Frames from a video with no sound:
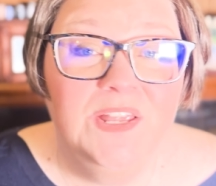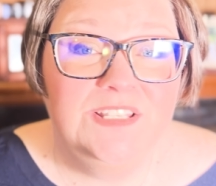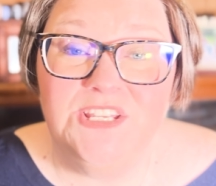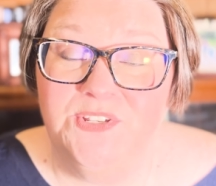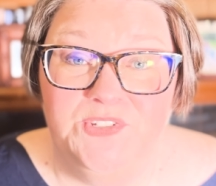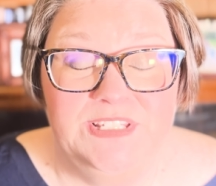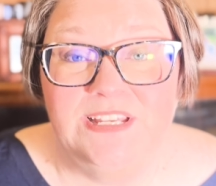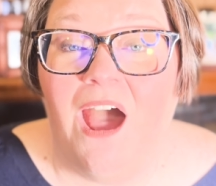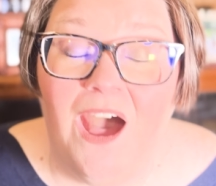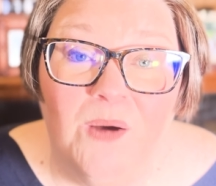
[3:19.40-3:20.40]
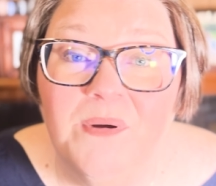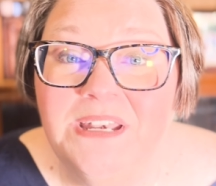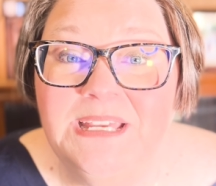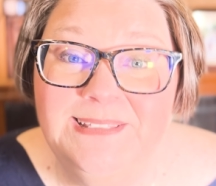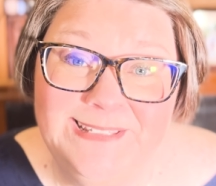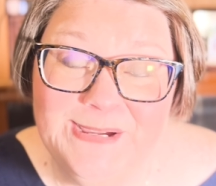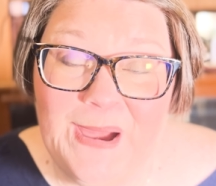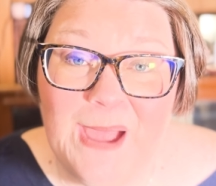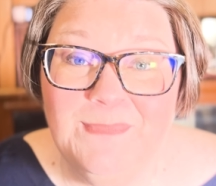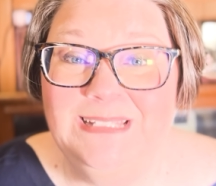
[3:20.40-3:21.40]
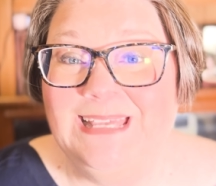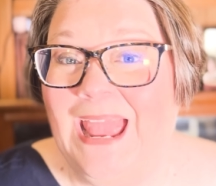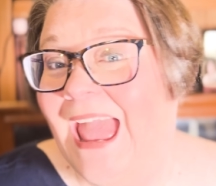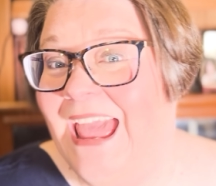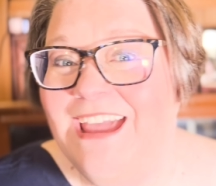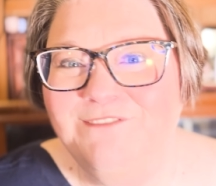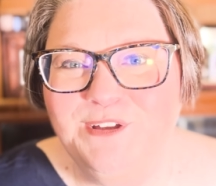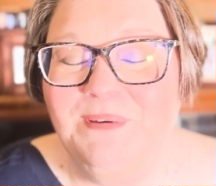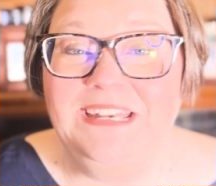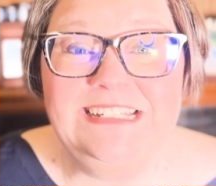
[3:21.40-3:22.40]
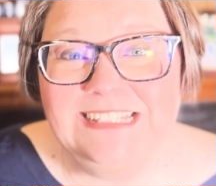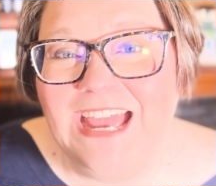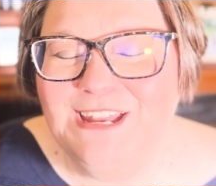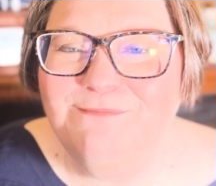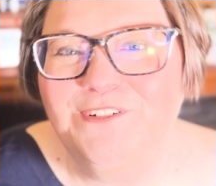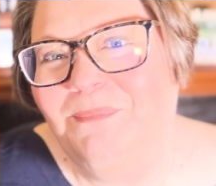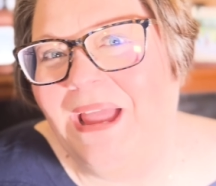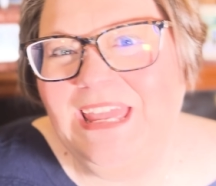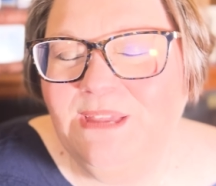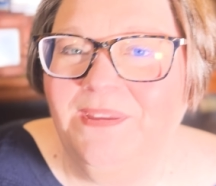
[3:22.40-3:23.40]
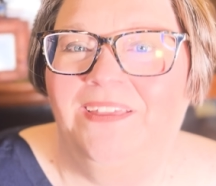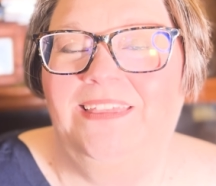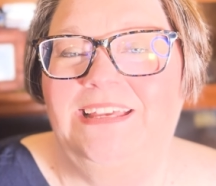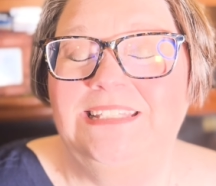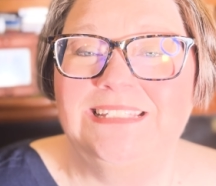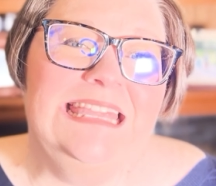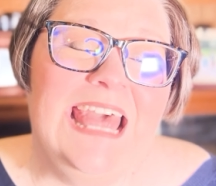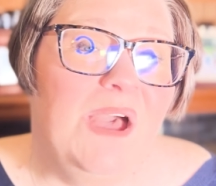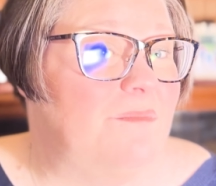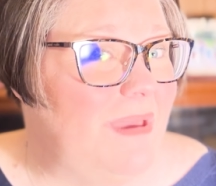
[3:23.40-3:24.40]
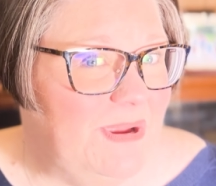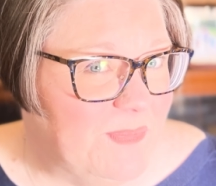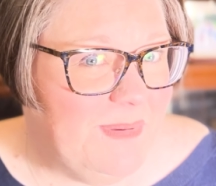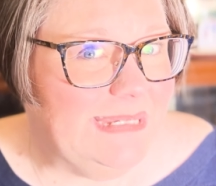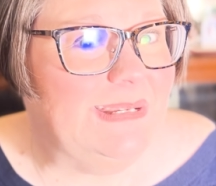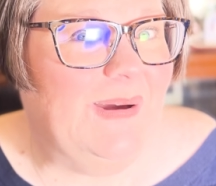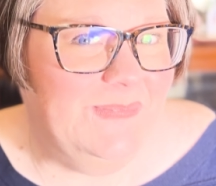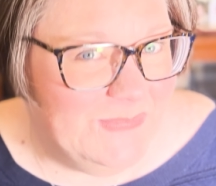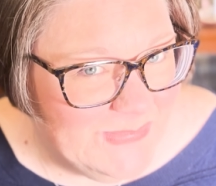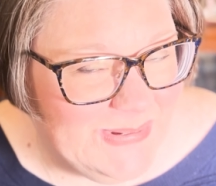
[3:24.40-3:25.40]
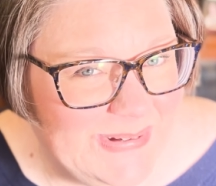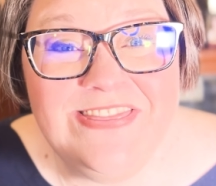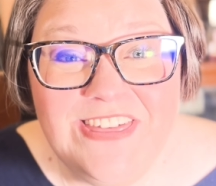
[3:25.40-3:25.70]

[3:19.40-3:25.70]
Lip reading: Do you just hop on Instagram and say, hey, everybody, sign up for my email list? That may or may not work.